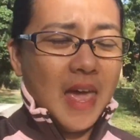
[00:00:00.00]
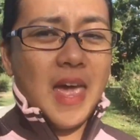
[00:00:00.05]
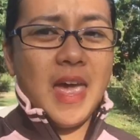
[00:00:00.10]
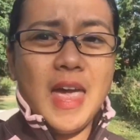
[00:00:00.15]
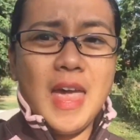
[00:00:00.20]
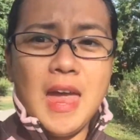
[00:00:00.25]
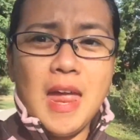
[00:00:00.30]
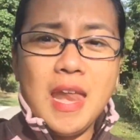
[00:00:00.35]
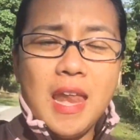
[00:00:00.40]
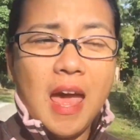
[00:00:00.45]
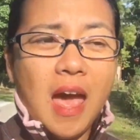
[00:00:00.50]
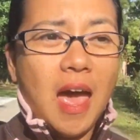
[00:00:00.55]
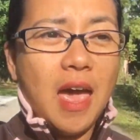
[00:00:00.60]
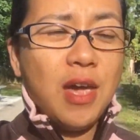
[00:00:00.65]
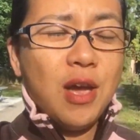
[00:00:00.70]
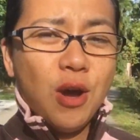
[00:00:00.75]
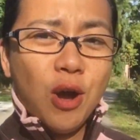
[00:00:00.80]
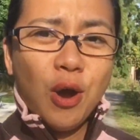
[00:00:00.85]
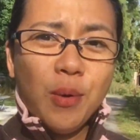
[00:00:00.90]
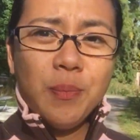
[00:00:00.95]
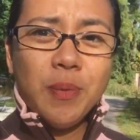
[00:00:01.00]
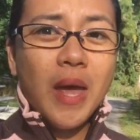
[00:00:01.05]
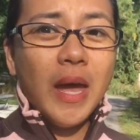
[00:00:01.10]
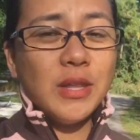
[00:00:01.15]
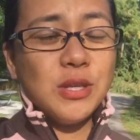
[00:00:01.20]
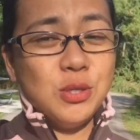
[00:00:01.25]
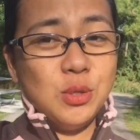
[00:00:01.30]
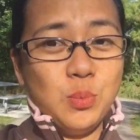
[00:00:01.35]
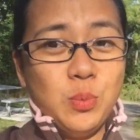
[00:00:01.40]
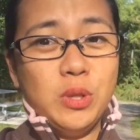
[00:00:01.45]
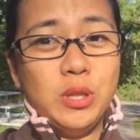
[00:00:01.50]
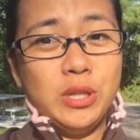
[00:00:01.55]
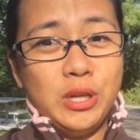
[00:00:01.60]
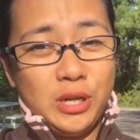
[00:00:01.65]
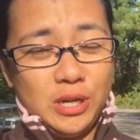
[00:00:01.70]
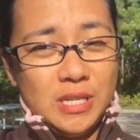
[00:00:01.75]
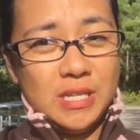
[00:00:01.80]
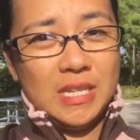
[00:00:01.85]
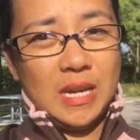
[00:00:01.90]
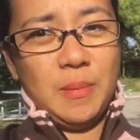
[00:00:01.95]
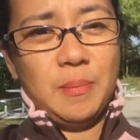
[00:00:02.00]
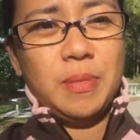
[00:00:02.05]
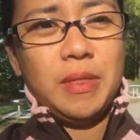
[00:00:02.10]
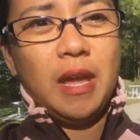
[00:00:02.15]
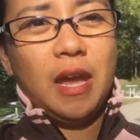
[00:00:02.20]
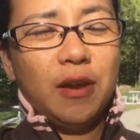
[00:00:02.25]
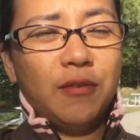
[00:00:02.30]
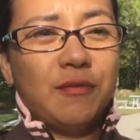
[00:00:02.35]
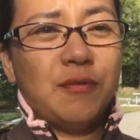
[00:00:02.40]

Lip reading: and I hope that you will learn something